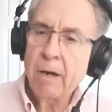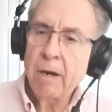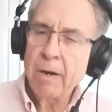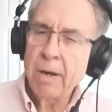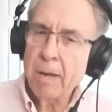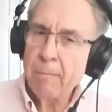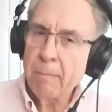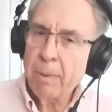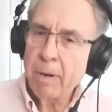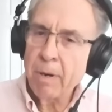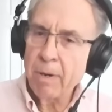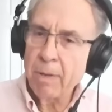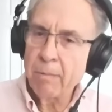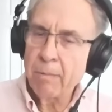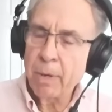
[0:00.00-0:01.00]
are not
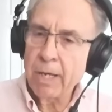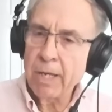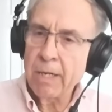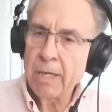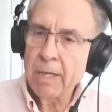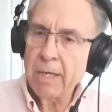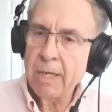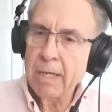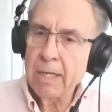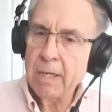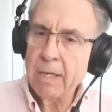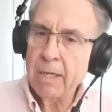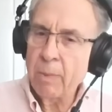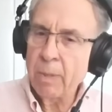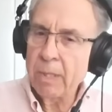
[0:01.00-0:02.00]
part of the brain and
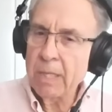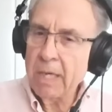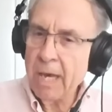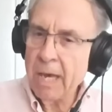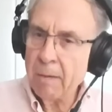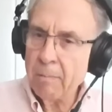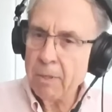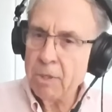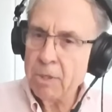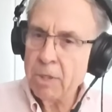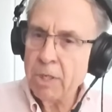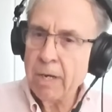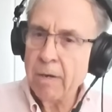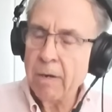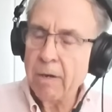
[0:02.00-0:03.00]
really can't be
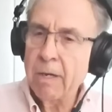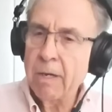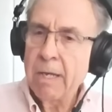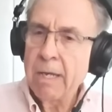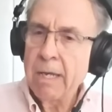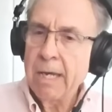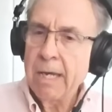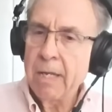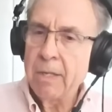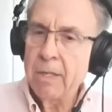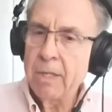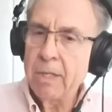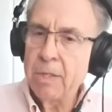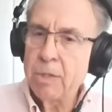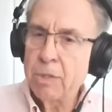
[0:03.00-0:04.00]
shared.
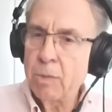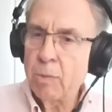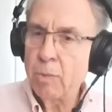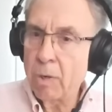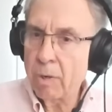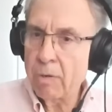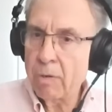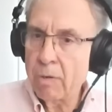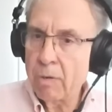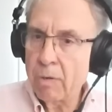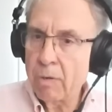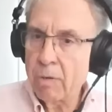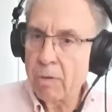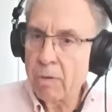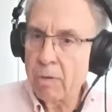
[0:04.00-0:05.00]
And these two
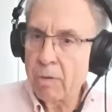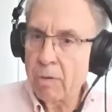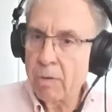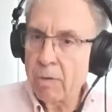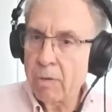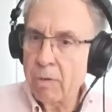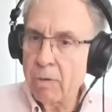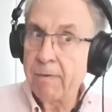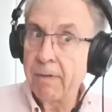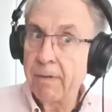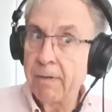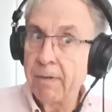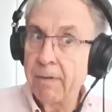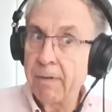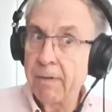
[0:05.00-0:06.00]
girls are
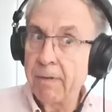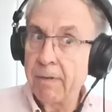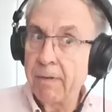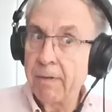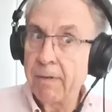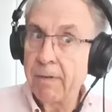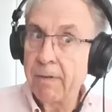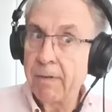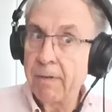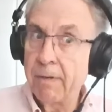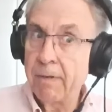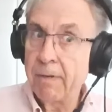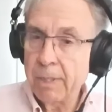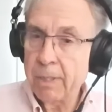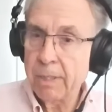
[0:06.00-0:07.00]
definitely different people. They're
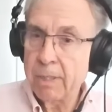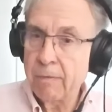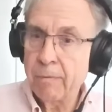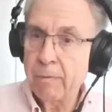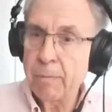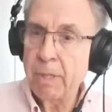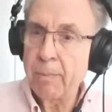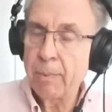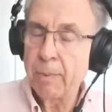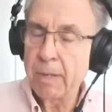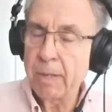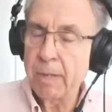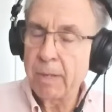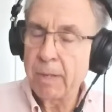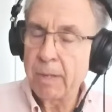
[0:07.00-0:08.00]
completely different
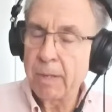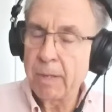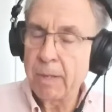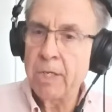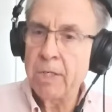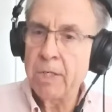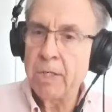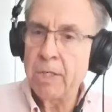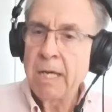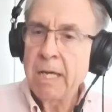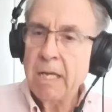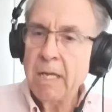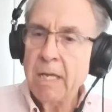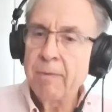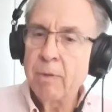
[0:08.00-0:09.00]
people in many ways,
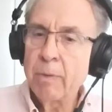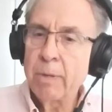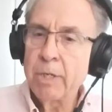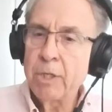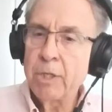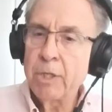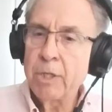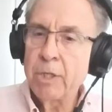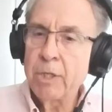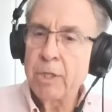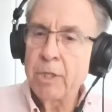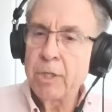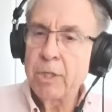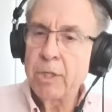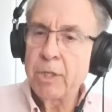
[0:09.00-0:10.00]
even though they share
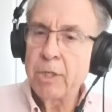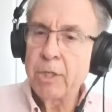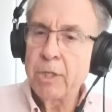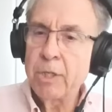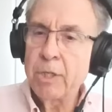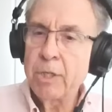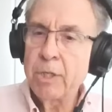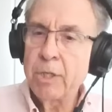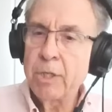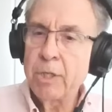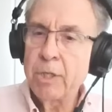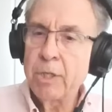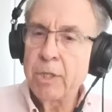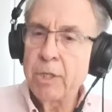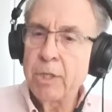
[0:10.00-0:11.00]
some uh,
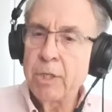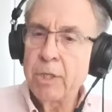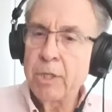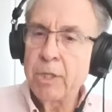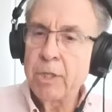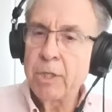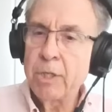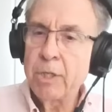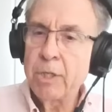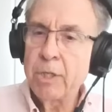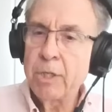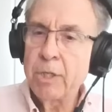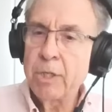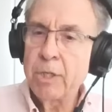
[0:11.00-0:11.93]
perceptual abilities.